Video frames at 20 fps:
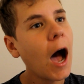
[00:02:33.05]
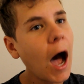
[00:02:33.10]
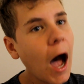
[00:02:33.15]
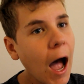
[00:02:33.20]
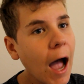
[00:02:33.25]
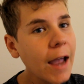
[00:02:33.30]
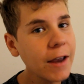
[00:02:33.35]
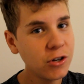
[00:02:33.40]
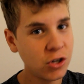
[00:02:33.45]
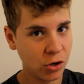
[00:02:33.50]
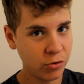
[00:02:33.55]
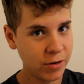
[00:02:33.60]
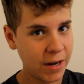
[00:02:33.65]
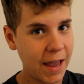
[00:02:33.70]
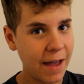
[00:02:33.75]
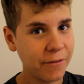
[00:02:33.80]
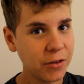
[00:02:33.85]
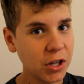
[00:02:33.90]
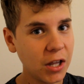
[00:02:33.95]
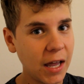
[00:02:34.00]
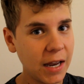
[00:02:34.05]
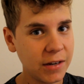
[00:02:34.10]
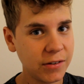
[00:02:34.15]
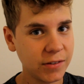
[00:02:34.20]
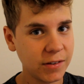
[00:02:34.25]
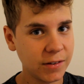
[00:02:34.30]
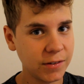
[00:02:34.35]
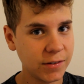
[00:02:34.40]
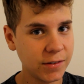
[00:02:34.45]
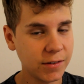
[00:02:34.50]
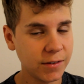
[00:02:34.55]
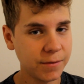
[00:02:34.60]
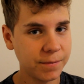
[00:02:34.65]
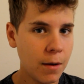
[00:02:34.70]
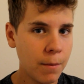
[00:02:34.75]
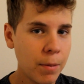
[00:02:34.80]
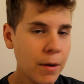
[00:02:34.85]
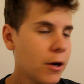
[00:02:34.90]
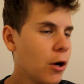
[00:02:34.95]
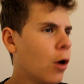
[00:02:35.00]
I don't have a license.
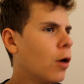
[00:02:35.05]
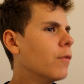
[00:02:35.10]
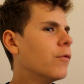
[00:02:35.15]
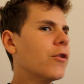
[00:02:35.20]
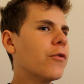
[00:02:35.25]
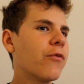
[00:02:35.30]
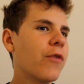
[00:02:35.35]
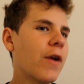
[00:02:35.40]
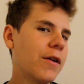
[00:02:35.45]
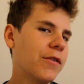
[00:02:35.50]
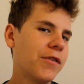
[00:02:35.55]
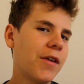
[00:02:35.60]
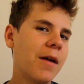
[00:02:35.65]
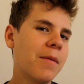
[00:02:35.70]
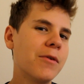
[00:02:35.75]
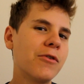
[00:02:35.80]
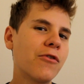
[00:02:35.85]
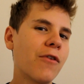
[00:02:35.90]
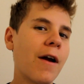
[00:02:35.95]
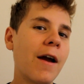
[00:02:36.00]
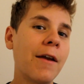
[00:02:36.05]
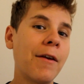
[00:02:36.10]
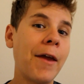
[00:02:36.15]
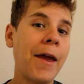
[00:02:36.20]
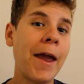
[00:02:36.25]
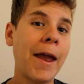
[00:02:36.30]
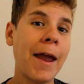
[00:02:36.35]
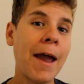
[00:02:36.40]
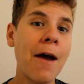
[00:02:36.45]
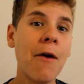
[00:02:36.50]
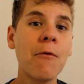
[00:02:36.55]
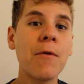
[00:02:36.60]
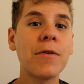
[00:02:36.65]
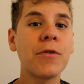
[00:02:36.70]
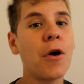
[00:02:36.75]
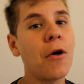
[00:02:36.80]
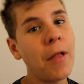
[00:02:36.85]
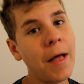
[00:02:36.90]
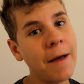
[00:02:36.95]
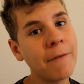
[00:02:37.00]
But all of the friends I've been trying to hang out with
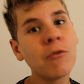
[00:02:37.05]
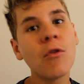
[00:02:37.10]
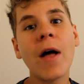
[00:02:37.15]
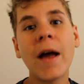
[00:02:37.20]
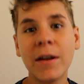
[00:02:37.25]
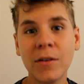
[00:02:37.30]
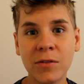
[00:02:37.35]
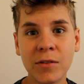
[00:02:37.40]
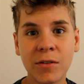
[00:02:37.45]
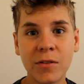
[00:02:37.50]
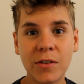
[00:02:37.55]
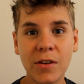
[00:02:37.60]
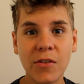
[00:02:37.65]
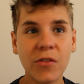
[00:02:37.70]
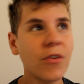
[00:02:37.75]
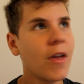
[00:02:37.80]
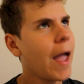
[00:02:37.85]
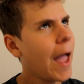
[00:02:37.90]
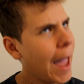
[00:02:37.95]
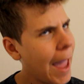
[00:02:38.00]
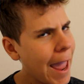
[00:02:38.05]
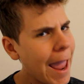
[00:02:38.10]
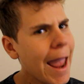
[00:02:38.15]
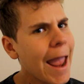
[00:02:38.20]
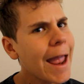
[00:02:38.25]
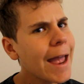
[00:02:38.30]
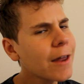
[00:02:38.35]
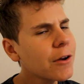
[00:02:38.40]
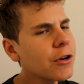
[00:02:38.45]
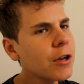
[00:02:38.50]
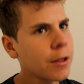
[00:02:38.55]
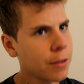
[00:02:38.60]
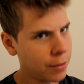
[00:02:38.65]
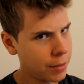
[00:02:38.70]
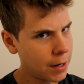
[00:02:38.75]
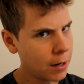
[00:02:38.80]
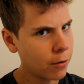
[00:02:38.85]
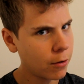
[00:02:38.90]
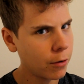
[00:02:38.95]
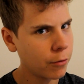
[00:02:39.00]
all have licenses and
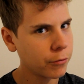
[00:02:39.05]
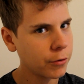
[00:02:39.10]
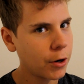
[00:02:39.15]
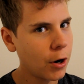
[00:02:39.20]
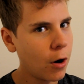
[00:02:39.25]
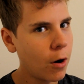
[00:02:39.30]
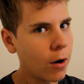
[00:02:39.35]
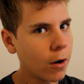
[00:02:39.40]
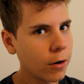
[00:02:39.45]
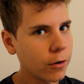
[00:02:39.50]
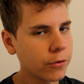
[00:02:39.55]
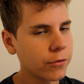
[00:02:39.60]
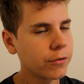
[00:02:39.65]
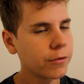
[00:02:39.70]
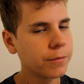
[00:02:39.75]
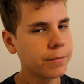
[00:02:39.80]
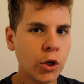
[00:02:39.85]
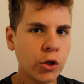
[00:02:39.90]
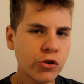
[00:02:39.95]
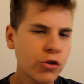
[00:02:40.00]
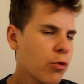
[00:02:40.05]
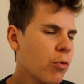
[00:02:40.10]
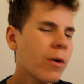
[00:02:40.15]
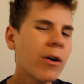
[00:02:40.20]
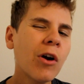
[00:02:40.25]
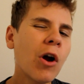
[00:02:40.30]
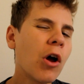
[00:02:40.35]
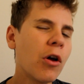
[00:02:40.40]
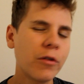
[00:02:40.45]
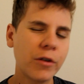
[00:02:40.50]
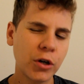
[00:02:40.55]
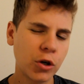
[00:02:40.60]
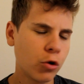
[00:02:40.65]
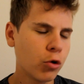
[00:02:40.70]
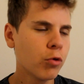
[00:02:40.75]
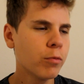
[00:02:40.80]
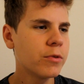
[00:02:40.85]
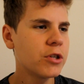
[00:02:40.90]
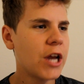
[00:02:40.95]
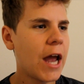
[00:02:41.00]
their own cars. So we're all in a
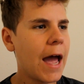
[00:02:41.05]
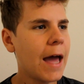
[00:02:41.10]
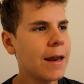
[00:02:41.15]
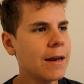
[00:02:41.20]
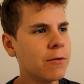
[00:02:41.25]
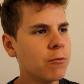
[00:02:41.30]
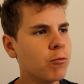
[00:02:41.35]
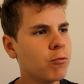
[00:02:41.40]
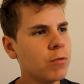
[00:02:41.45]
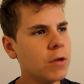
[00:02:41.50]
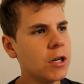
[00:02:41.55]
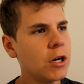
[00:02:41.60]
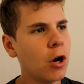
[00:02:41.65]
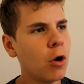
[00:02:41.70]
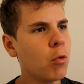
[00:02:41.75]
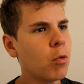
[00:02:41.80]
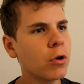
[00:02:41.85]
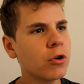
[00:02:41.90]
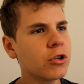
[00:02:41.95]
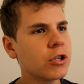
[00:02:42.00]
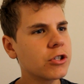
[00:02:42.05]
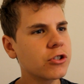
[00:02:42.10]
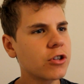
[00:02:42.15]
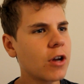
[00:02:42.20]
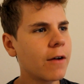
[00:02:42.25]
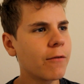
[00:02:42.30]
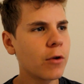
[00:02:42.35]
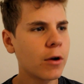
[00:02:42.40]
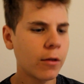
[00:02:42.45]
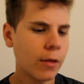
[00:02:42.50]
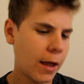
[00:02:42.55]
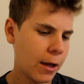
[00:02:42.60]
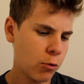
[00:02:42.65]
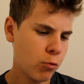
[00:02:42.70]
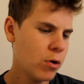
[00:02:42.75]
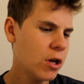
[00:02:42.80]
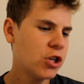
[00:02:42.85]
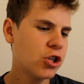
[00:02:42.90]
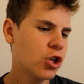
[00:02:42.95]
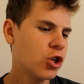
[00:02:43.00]
group chat and, you know, we're discovering, like,
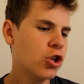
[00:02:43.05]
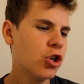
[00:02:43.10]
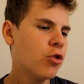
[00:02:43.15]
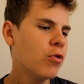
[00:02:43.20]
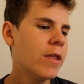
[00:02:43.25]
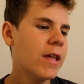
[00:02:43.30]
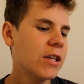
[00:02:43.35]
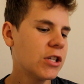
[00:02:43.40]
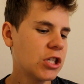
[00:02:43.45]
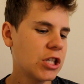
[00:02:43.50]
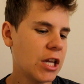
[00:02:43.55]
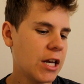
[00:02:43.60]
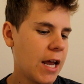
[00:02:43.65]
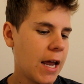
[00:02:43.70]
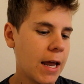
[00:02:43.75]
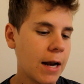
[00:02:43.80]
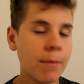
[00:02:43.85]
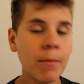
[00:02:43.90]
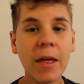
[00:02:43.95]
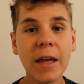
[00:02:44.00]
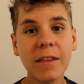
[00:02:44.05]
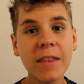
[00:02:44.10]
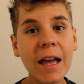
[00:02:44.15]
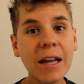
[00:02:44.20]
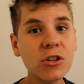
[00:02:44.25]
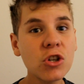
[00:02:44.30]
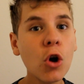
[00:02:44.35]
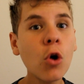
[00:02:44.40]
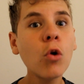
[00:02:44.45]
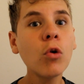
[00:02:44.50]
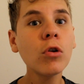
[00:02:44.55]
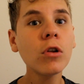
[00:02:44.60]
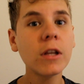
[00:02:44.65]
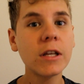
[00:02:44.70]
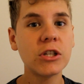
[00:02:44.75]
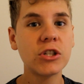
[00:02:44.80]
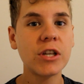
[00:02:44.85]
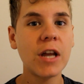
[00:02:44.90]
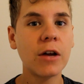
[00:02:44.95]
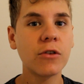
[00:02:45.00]
we should do this today. And I'm like, that
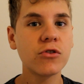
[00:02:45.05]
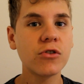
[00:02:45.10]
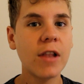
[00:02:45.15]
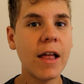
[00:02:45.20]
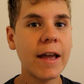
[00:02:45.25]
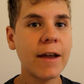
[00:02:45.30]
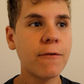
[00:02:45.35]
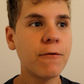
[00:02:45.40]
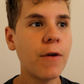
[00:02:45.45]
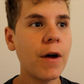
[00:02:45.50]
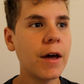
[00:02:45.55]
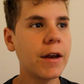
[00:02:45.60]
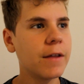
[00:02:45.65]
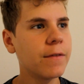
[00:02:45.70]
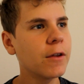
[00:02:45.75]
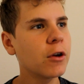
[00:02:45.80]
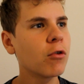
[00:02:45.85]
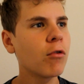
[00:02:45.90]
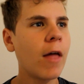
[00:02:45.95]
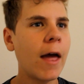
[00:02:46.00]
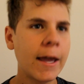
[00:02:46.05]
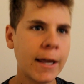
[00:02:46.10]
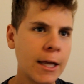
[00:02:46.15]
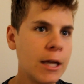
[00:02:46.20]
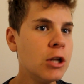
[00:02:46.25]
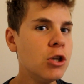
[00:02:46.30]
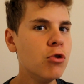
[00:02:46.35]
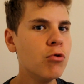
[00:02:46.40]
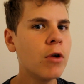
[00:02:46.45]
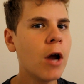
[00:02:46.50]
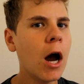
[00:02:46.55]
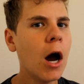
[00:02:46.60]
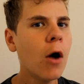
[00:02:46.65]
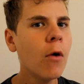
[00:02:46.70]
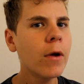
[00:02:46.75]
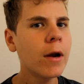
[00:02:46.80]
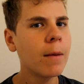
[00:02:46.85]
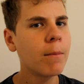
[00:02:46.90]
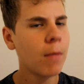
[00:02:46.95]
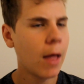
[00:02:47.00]
totally sounds like fun. And they're like, can you
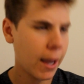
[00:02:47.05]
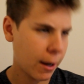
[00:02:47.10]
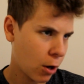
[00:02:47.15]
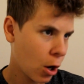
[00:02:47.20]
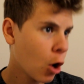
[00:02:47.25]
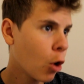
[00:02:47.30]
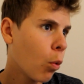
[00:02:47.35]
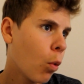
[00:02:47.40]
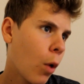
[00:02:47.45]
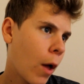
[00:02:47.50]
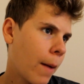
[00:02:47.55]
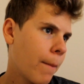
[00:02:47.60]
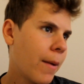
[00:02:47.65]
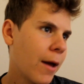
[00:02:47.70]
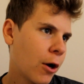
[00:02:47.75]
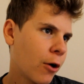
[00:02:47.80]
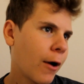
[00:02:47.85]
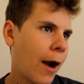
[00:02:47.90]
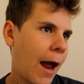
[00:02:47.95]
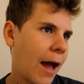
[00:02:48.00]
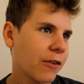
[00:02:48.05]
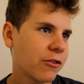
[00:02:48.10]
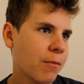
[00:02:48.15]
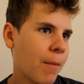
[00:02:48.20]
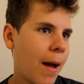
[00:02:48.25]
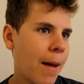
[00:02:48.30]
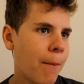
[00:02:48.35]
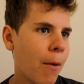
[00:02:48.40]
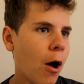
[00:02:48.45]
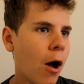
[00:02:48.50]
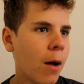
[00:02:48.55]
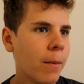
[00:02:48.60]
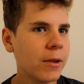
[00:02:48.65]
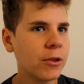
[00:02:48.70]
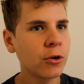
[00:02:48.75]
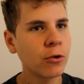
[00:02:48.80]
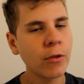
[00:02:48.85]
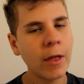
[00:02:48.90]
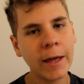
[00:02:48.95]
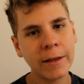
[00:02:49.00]
go? And I'm like, well, I better ask my mom.
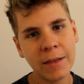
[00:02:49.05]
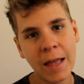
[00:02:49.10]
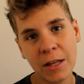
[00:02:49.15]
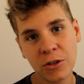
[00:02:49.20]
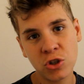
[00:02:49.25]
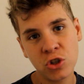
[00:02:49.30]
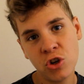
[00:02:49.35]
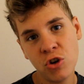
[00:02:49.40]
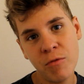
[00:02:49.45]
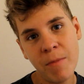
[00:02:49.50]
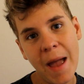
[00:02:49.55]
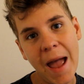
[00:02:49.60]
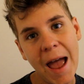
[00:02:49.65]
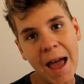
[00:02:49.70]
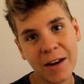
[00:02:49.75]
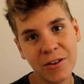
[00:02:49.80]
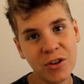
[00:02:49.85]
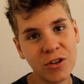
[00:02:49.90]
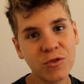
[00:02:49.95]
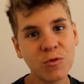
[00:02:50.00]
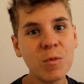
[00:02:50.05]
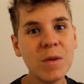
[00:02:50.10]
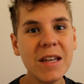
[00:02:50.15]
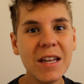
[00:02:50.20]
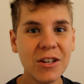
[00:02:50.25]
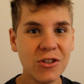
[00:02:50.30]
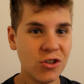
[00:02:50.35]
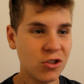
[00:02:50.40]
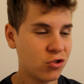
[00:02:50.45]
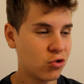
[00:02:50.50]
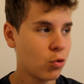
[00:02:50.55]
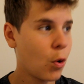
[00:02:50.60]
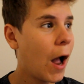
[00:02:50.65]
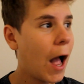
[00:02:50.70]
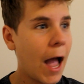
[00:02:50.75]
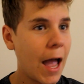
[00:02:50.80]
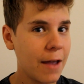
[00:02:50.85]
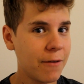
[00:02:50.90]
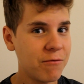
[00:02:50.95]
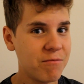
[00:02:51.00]
And they're like, that's too bad because we can just
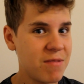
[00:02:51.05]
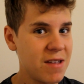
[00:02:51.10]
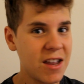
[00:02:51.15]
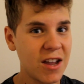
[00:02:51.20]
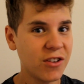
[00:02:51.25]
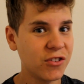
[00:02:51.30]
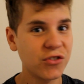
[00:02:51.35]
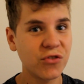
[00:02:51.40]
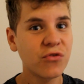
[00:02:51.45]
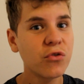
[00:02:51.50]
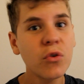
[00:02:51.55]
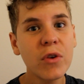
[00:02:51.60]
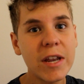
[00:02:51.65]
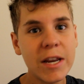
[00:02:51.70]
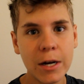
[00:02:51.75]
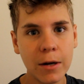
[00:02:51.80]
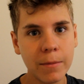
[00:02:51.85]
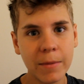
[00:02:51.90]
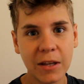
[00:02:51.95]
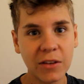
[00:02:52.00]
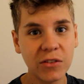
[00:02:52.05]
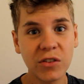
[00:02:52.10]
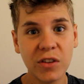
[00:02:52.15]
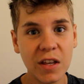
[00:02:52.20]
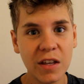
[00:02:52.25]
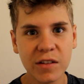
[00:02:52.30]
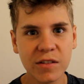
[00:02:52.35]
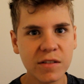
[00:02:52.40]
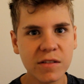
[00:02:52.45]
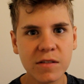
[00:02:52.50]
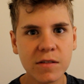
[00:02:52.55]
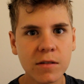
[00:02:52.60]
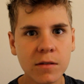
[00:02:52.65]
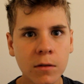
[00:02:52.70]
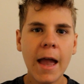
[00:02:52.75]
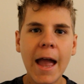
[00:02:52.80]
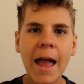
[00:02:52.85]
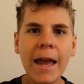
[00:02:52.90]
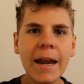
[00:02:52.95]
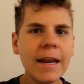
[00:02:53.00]
drive because freedom exists.
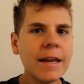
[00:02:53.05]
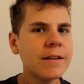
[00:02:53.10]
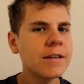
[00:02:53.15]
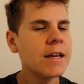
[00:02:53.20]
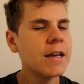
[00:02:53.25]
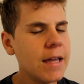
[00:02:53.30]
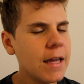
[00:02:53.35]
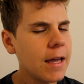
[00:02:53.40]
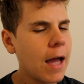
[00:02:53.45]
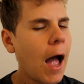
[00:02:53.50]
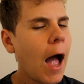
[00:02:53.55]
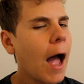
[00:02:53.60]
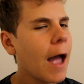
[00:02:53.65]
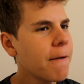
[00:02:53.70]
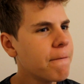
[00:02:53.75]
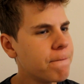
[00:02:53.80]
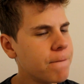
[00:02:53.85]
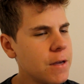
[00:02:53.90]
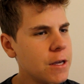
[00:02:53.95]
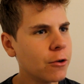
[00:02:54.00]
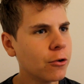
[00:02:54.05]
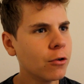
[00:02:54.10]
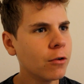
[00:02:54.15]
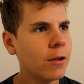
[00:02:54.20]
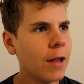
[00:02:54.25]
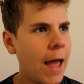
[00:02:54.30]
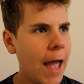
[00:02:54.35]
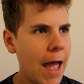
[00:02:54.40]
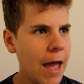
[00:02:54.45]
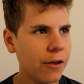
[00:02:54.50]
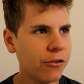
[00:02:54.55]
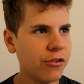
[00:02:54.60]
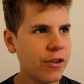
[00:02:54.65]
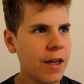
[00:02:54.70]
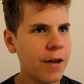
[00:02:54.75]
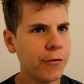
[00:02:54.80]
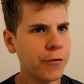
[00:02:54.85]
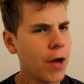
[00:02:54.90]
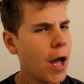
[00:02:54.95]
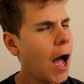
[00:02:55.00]
And I feel as
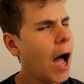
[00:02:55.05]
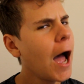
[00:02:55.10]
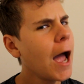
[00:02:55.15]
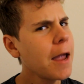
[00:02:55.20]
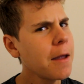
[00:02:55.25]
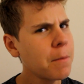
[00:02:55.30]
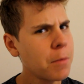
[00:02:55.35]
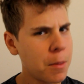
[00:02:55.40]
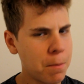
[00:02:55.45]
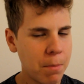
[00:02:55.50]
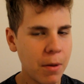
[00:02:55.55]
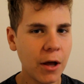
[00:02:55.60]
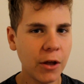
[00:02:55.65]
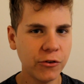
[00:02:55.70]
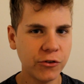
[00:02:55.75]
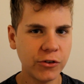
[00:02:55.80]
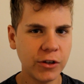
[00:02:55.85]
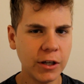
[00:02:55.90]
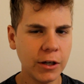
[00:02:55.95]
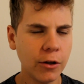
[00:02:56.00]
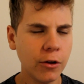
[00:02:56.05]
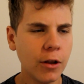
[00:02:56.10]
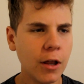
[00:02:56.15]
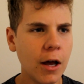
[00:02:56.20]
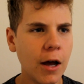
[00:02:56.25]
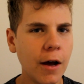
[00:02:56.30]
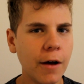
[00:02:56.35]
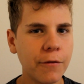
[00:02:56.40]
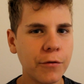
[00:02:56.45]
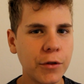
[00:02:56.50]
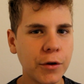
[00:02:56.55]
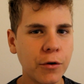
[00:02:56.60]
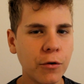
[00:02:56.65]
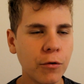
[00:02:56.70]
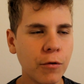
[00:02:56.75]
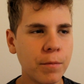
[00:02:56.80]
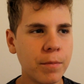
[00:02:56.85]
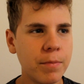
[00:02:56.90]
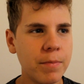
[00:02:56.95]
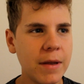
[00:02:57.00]
if I am the buzzkill of the
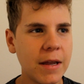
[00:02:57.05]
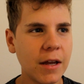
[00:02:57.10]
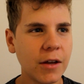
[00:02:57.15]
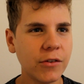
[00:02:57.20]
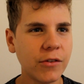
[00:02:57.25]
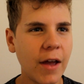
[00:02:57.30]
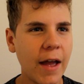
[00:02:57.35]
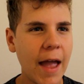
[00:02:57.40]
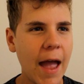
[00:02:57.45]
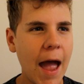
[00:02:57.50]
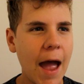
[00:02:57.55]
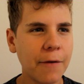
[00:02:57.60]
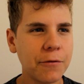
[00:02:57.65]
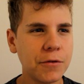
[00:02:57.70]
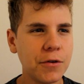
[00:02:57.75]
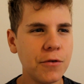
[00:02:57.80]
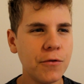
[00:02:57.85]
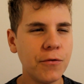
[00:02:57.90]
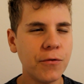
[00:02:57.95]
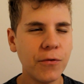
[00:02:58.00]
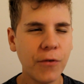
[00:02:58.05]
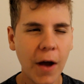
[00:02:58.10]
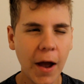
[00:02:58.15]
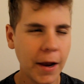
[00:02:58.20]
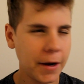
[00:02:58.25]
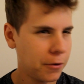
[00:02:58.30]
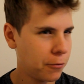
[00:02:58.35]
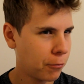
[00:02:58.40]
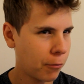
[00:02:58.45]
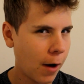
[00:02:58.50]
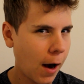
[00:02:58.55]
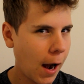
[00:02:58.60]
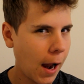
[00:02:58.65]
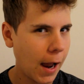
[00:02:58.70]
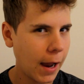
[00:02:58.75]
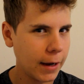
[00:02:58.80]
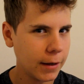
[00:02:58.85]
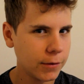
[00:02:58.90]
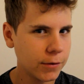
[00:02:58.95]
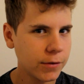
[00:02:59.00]
group because I have to find
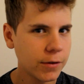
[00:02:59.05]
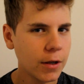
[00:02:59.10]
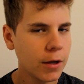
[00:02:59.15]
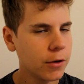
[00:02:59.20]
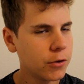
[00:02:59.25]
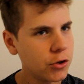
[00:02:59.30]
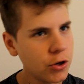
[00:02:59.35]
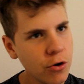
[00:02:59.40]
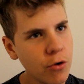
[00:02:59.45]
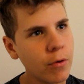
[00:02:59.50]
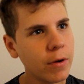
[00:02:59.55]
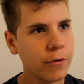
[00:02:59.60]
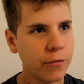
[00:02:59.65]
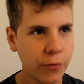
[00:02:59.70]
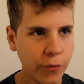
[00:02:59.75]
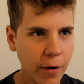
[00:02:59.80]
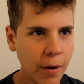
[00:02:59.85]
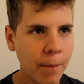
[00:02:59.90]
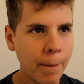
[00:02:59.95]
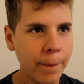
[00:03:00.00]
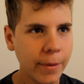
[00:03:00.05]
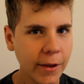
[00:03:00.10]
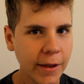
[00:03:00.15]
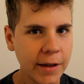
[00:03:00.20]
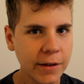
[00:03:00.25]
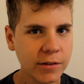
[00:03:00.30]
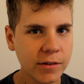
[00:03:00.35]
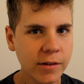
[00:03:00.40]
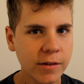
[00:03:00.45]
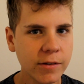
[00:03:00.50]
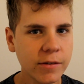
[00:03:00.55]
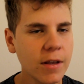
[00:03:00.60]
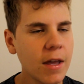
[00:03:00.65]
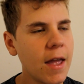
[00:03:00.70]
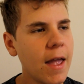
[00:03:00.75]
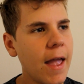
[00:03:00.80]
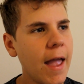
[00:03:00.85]
rides to and from places.